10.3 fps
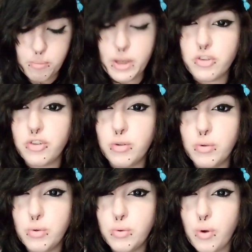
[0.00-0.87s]
but
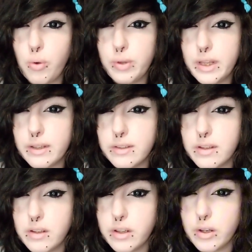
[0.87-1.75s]
you only
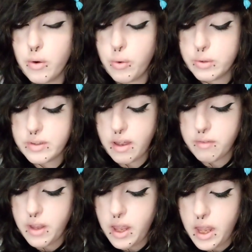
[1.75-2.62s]
listen to their old
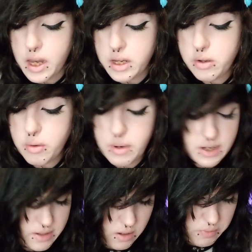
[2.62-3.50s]
stuff, and you don't want
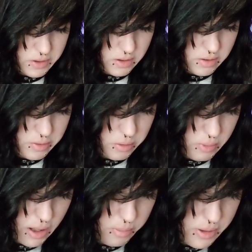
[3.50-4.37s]
to delve into their new
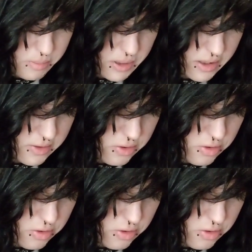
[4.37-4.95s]
album because